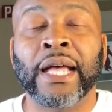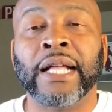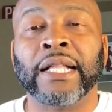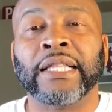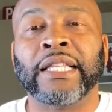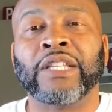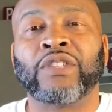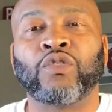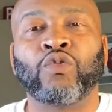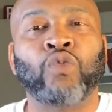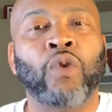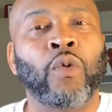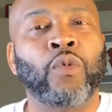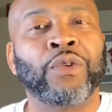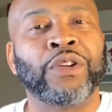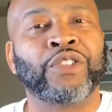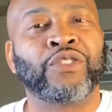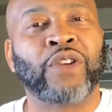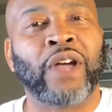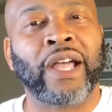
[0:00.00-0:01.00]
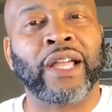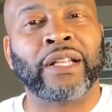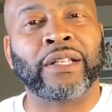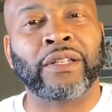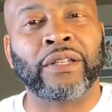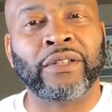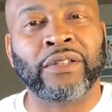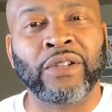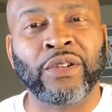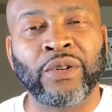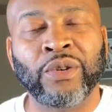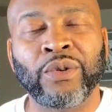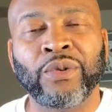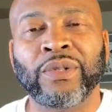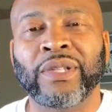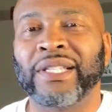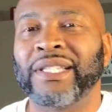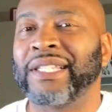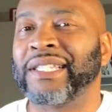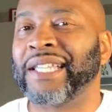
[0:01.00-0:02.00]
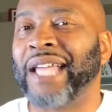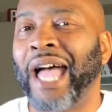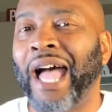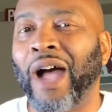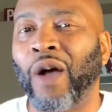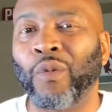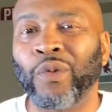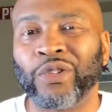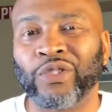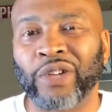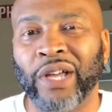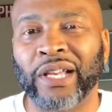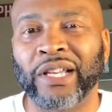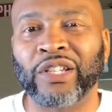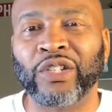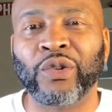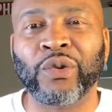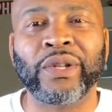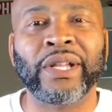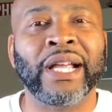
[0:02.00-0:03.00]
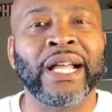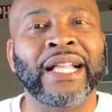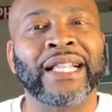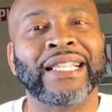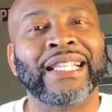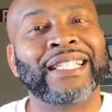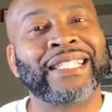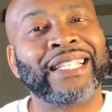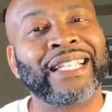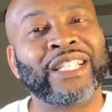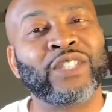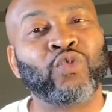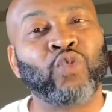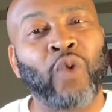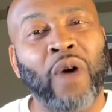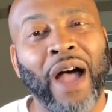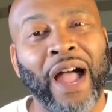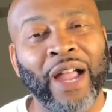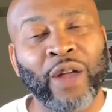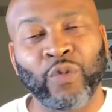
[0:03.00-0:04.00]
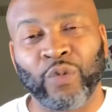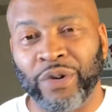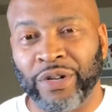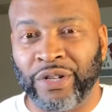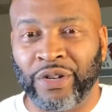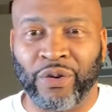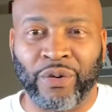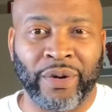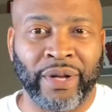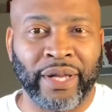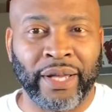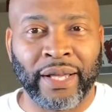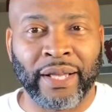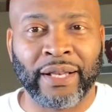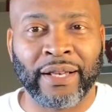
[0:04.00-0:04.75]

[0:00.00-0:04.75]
This is what we're trying to do. This is how we're trying to do it. This is why we're doing it,